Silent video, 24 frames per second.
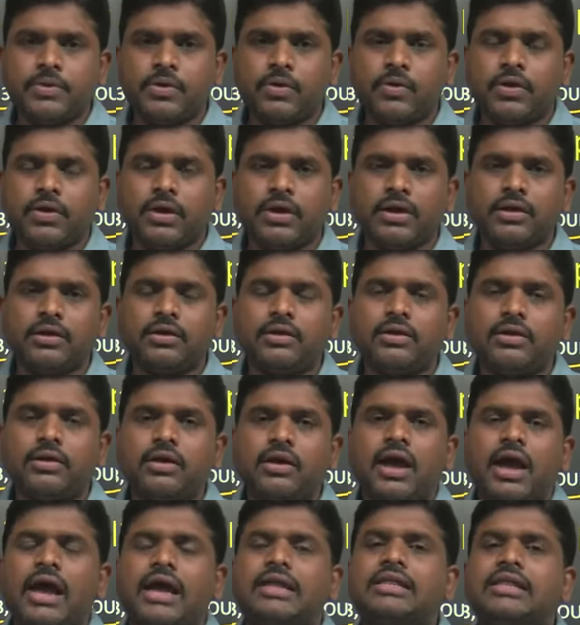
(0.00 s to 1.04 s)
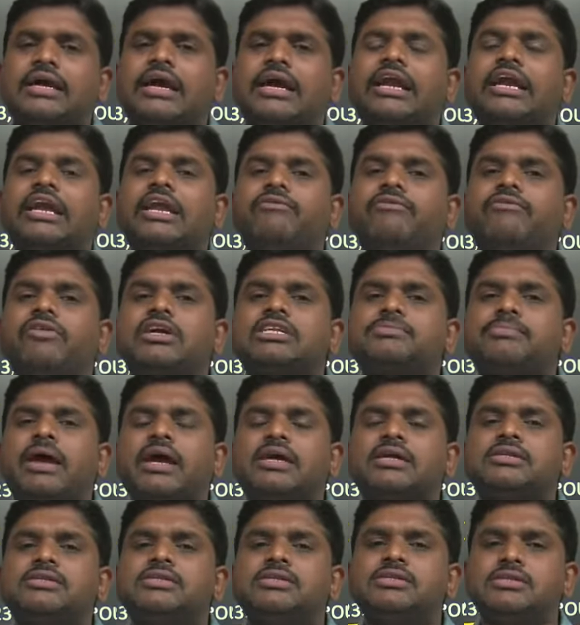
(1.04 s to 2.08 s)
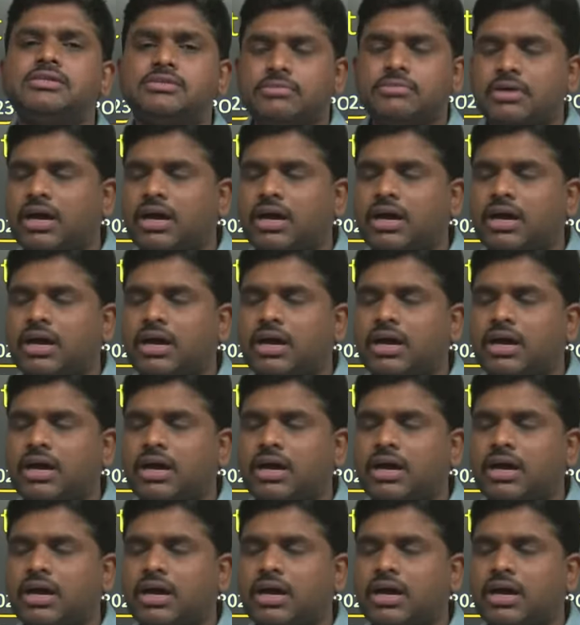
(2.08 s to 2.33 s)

Okay. And the current affairs magazines,